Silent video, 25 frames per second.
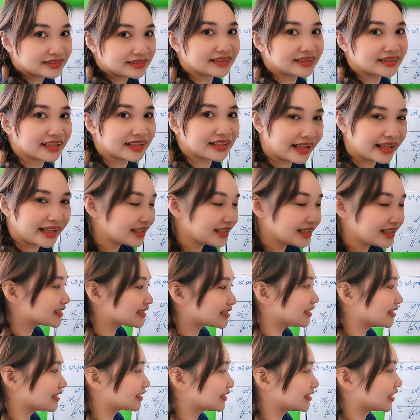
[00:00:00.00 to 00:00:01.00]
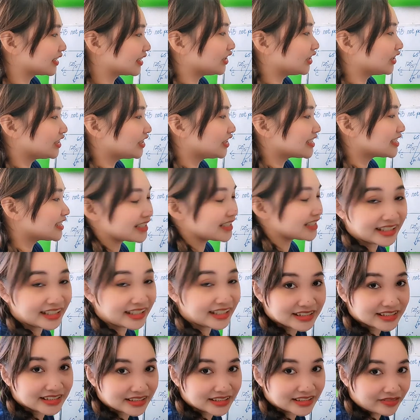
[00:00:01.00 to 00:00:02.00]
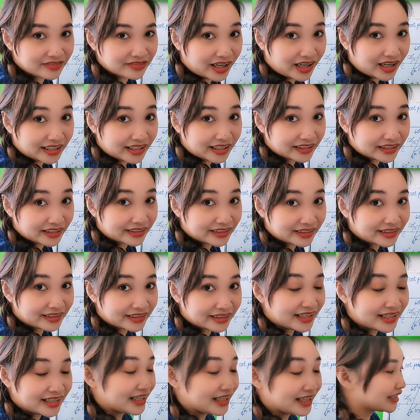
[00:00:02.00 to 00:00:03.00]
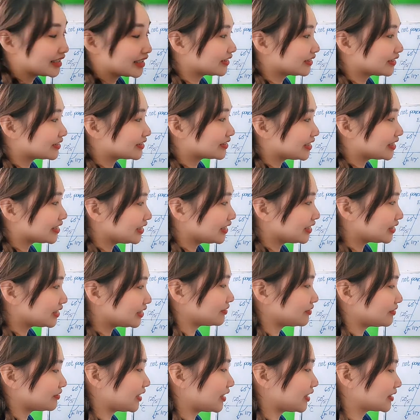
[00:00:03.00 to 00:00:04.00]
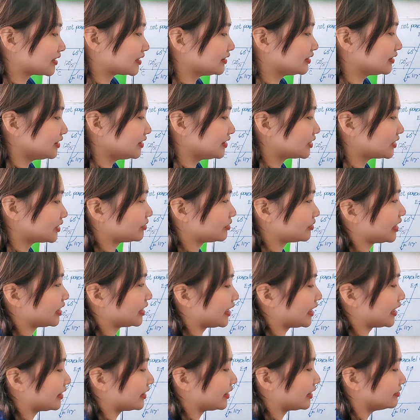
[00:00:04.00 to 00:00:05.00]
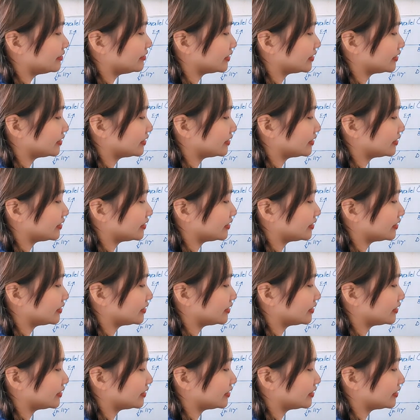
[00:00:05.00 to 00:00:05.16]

Next, consecutive angle. Consecutive angle, so we have